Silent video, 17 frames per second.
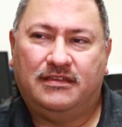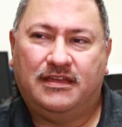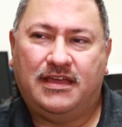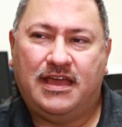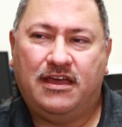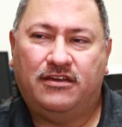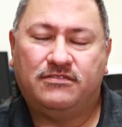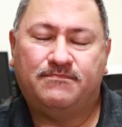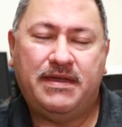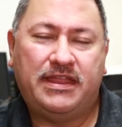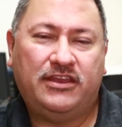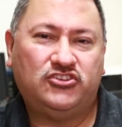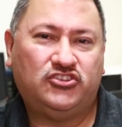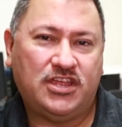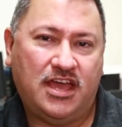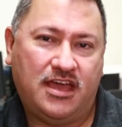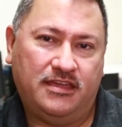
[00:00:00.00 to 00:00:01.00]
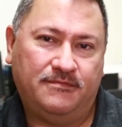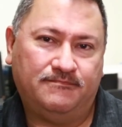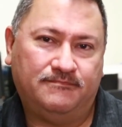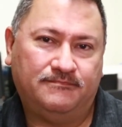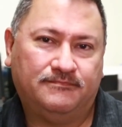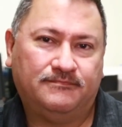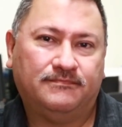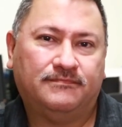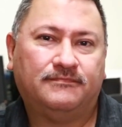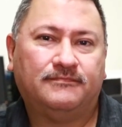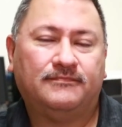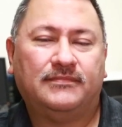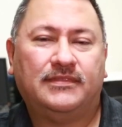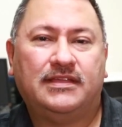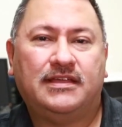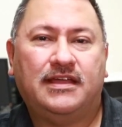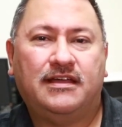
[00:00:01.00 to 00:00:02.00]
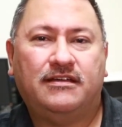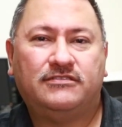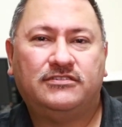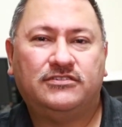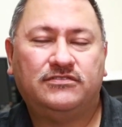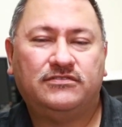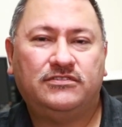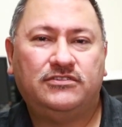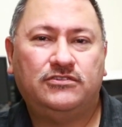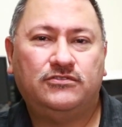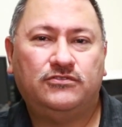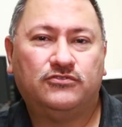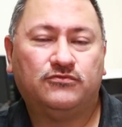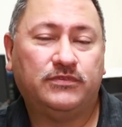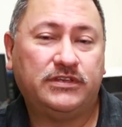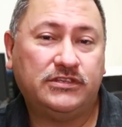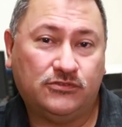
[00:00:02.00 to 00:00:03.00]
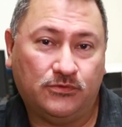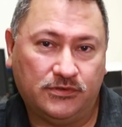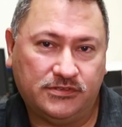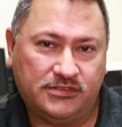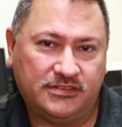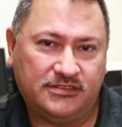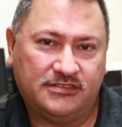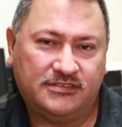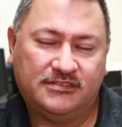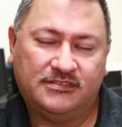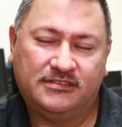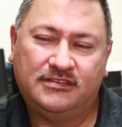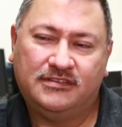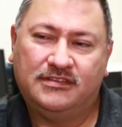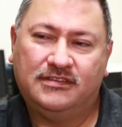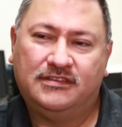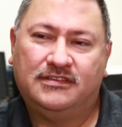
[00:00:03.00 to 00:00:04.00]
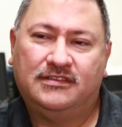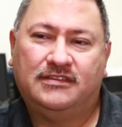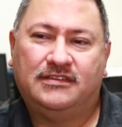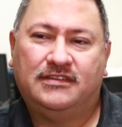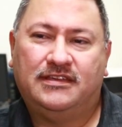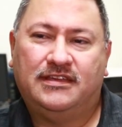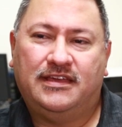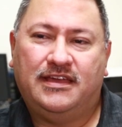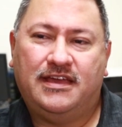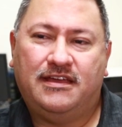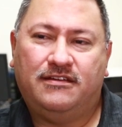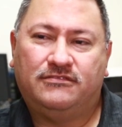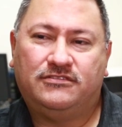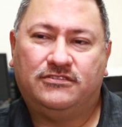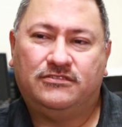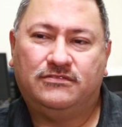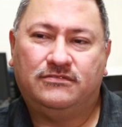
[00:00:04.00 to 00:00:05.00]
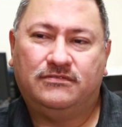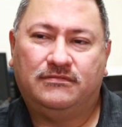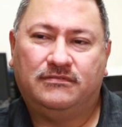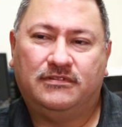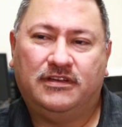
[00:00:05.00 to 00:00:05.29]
how to manage time, how to use resources, how to